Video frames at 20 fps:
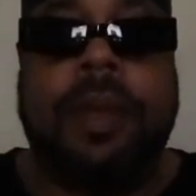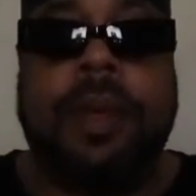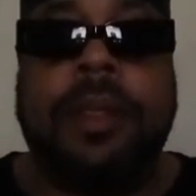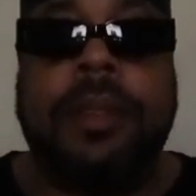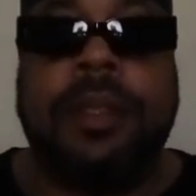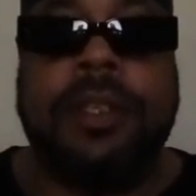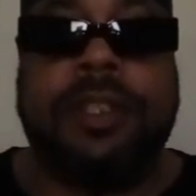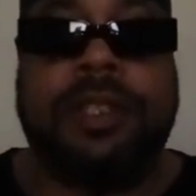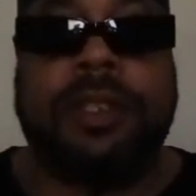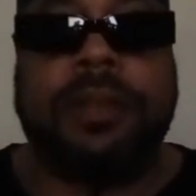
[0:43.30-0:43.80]

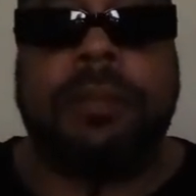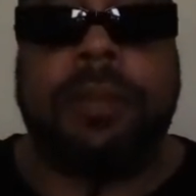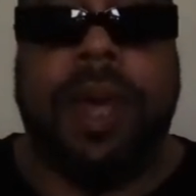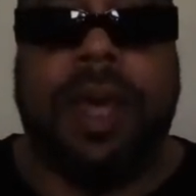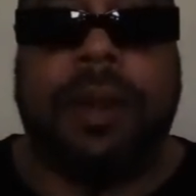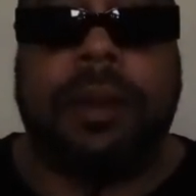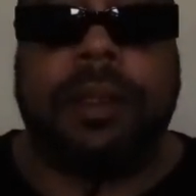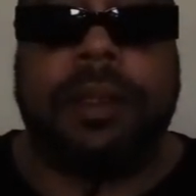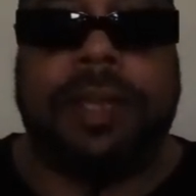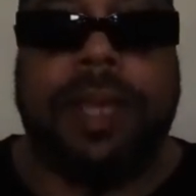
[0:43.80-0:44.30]
This is
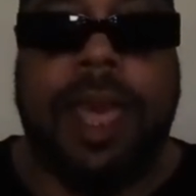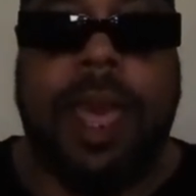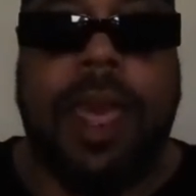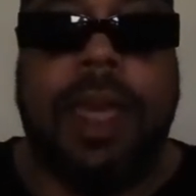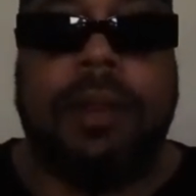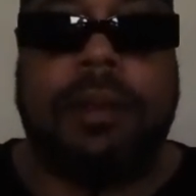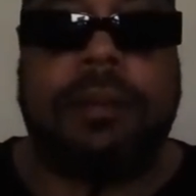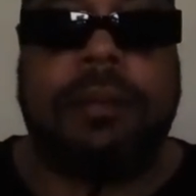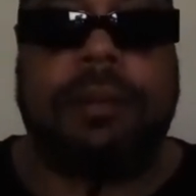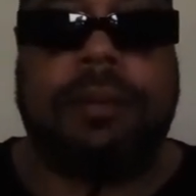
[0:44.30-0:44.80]
about a
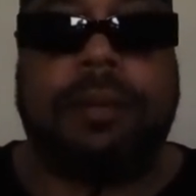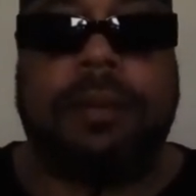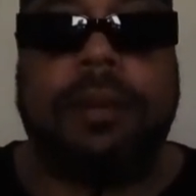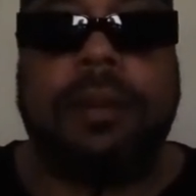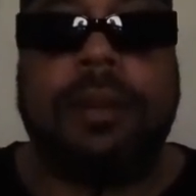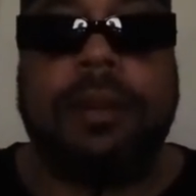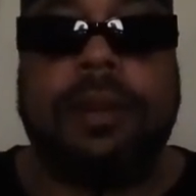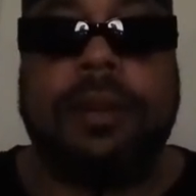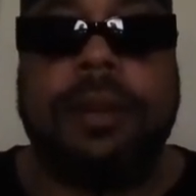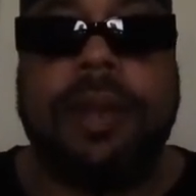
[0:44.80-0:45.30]
cat
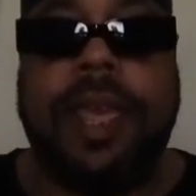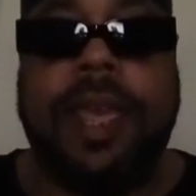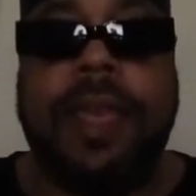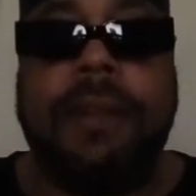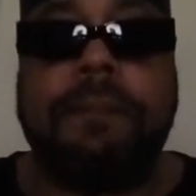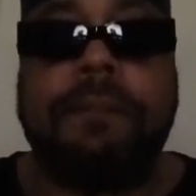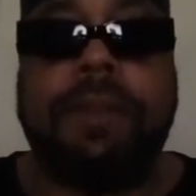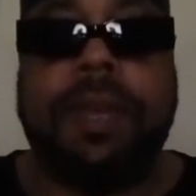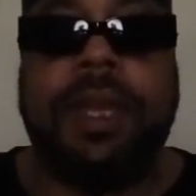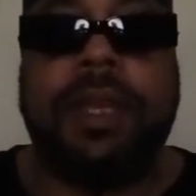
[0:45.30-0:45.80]

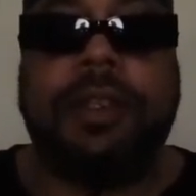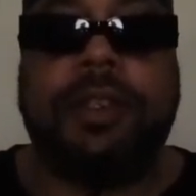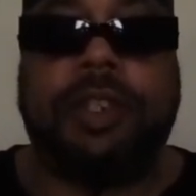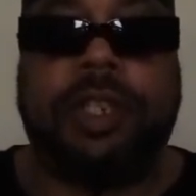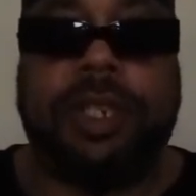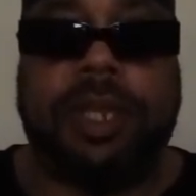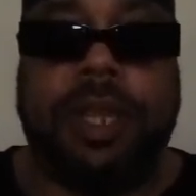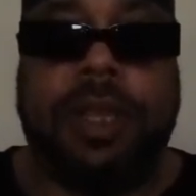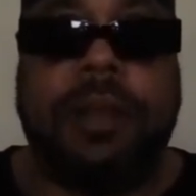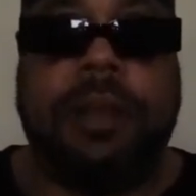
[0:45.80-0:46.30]
named Big
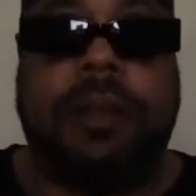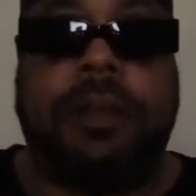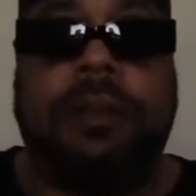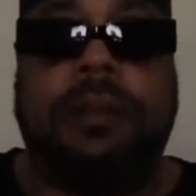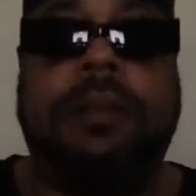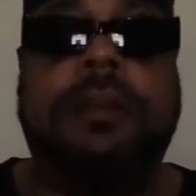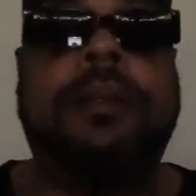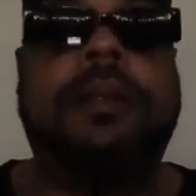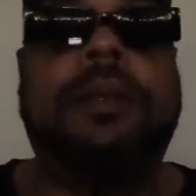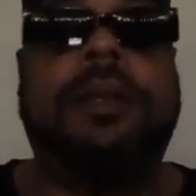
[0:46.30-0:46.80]
Chill,
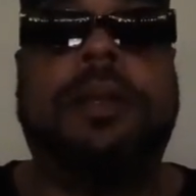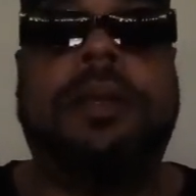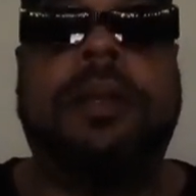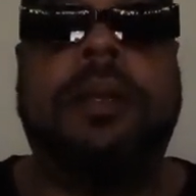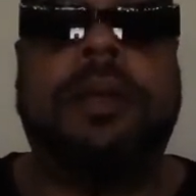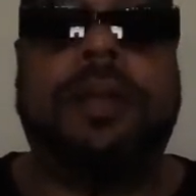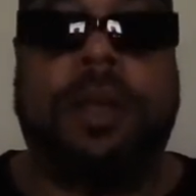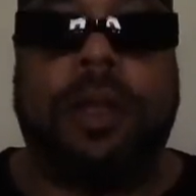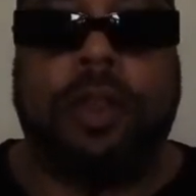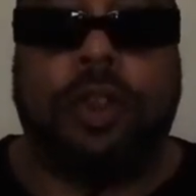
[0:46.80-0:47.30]

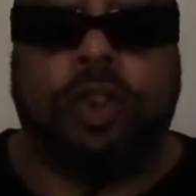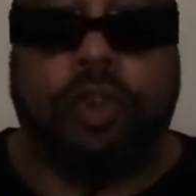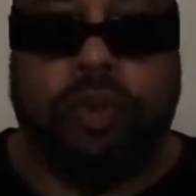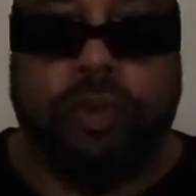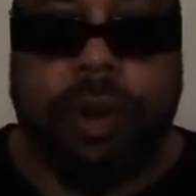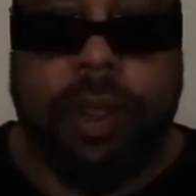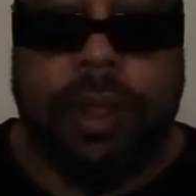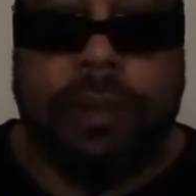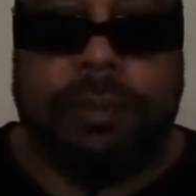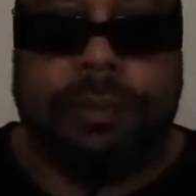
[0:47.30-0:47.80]
a
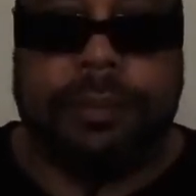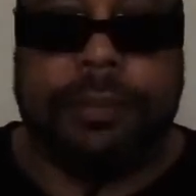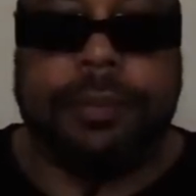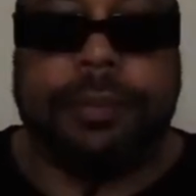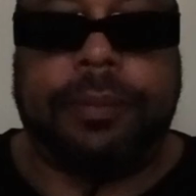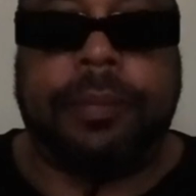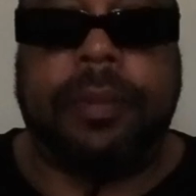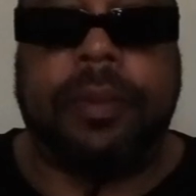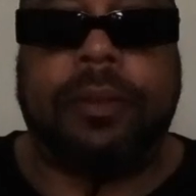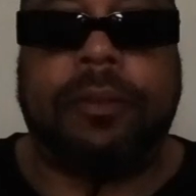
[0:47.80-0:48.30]
Crip
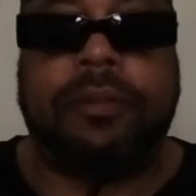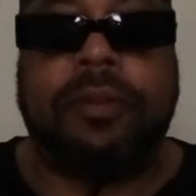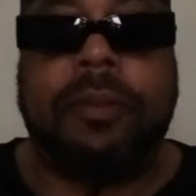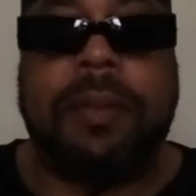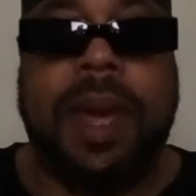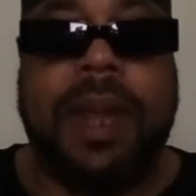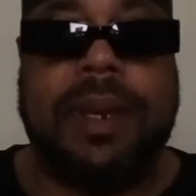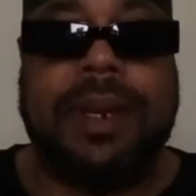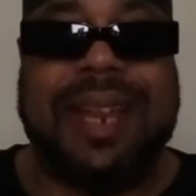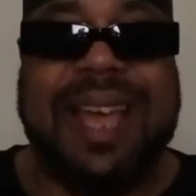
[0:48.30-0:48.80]

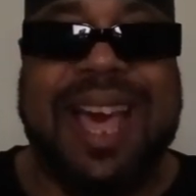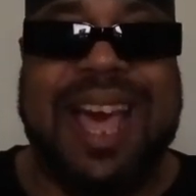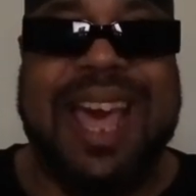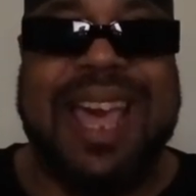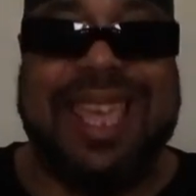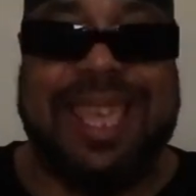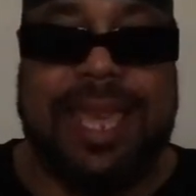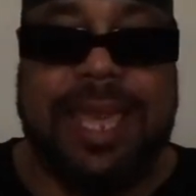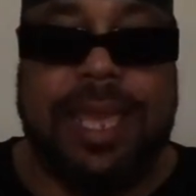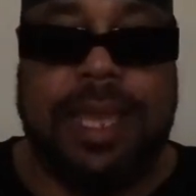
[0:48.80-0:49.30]
from out of
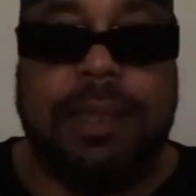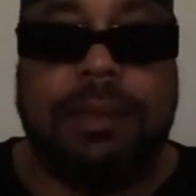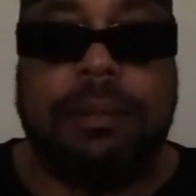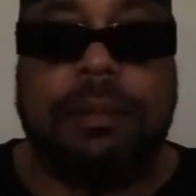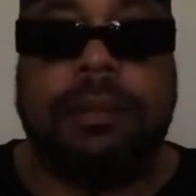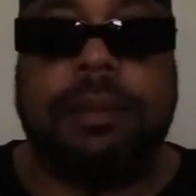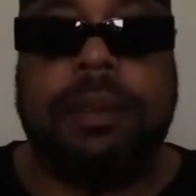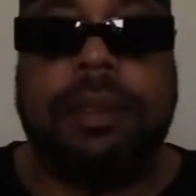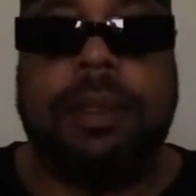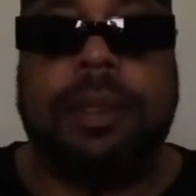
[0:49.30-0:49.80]
the IE,
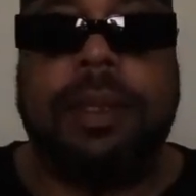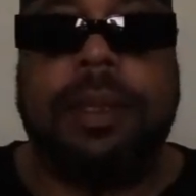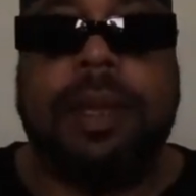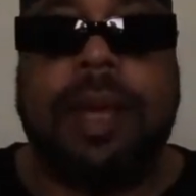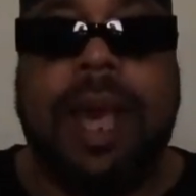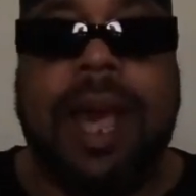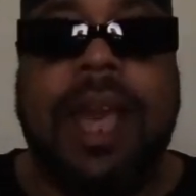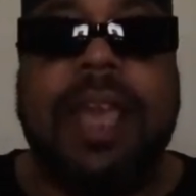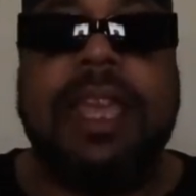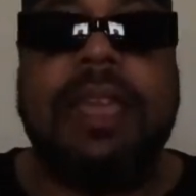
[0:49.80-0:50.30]

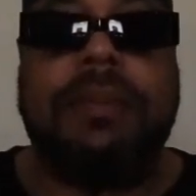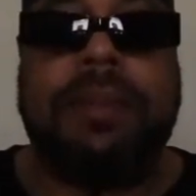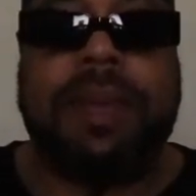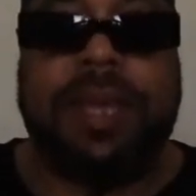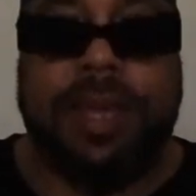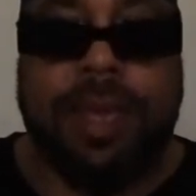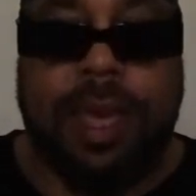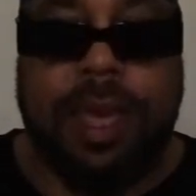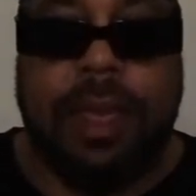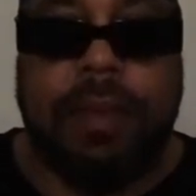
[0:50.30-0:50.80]
how he
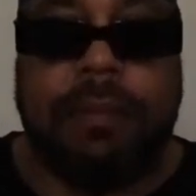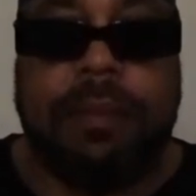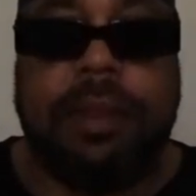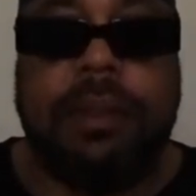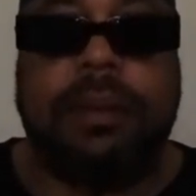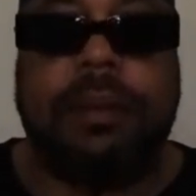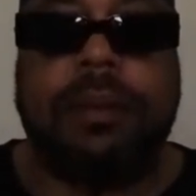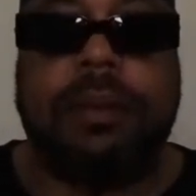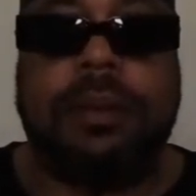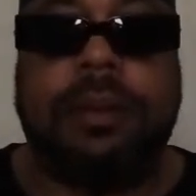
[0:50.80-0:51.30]
became
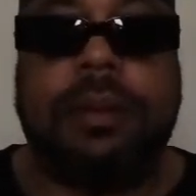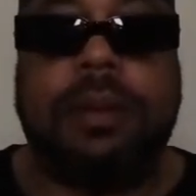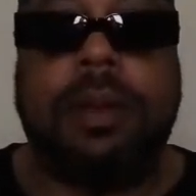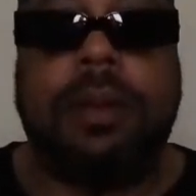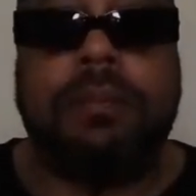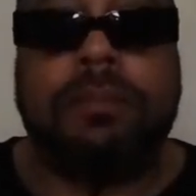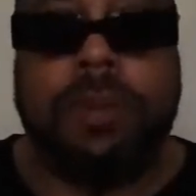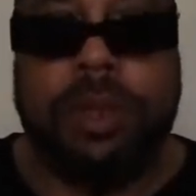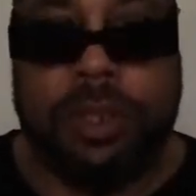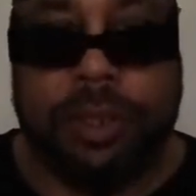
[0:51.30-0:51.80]

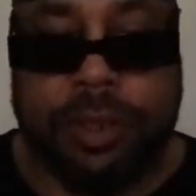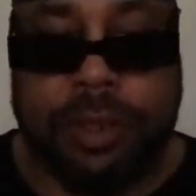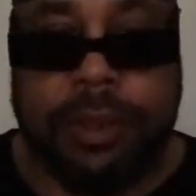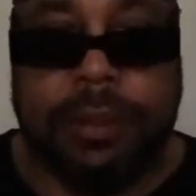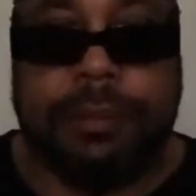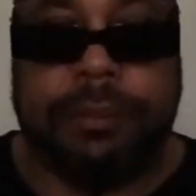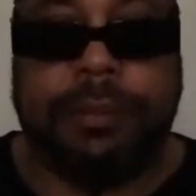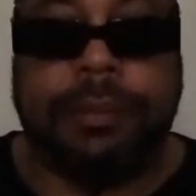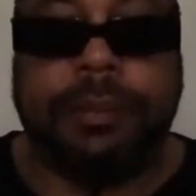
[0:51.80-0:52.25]
a Muslim.